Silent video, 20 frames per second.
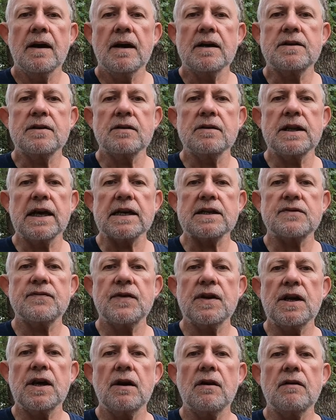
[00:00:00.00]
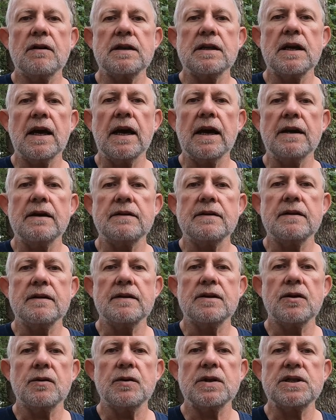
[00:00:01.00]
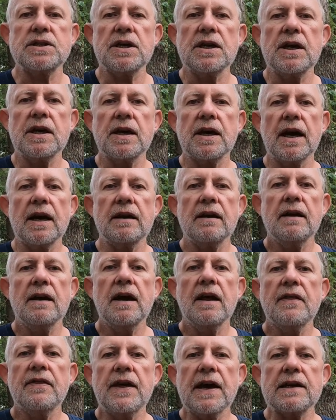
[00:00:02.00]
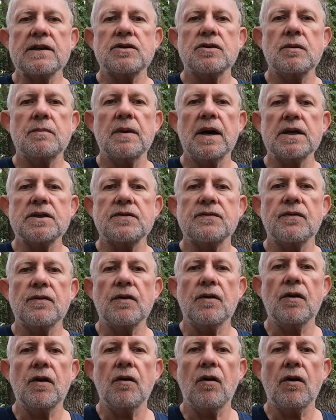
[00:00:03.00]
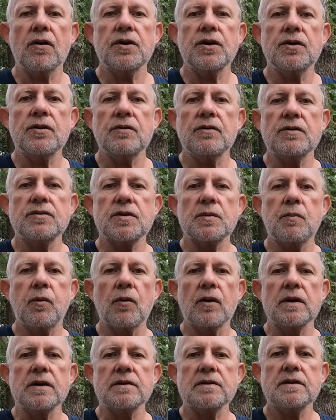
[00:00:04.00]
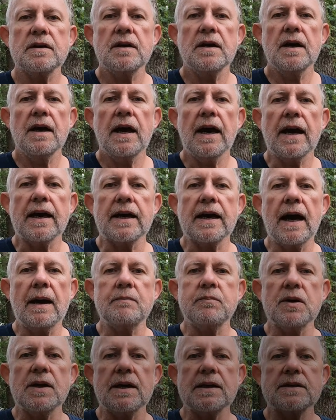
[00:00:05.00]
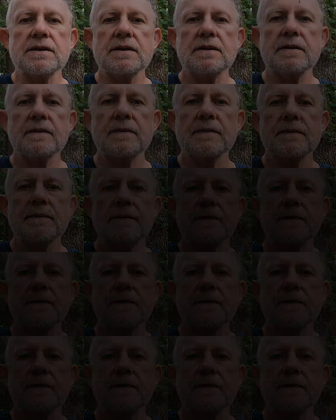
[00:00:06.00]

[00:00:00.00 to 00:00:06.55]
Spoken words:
Until next video, and until we see you again, thanks so much for all you do to support us. And God bless.